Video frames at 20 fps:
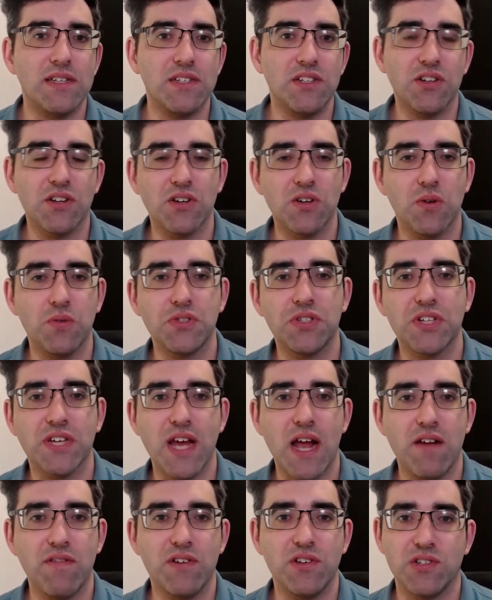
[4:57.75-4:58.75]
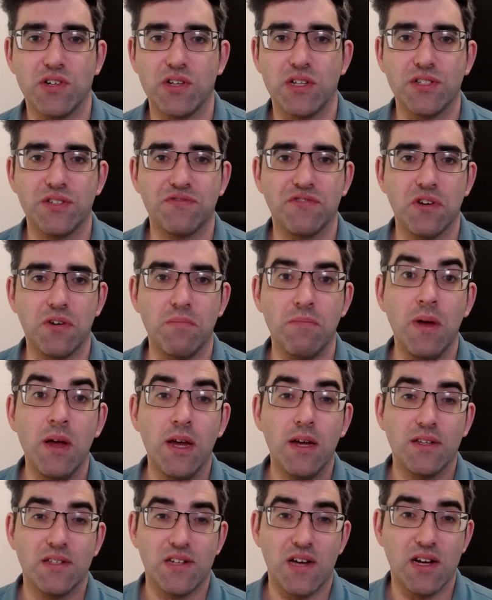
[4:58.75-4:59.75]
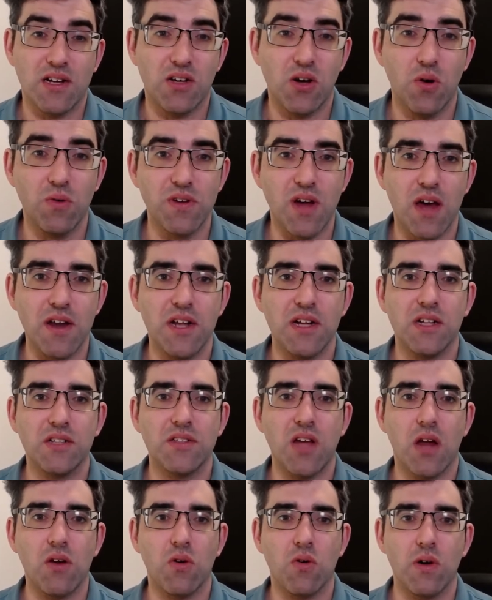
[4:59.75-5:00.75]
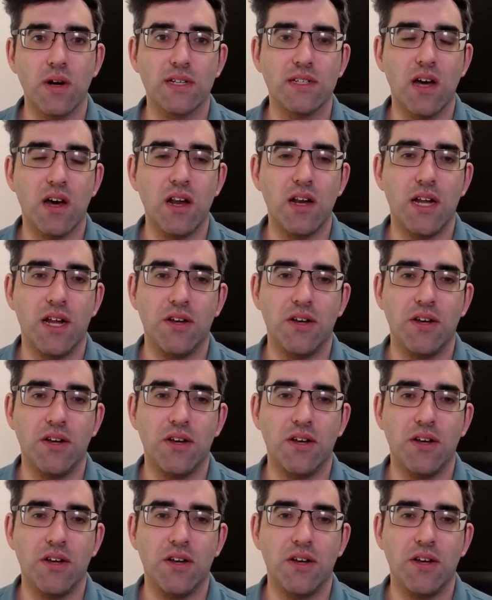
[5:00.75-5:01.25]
you're going to get results from .co.il.org.il.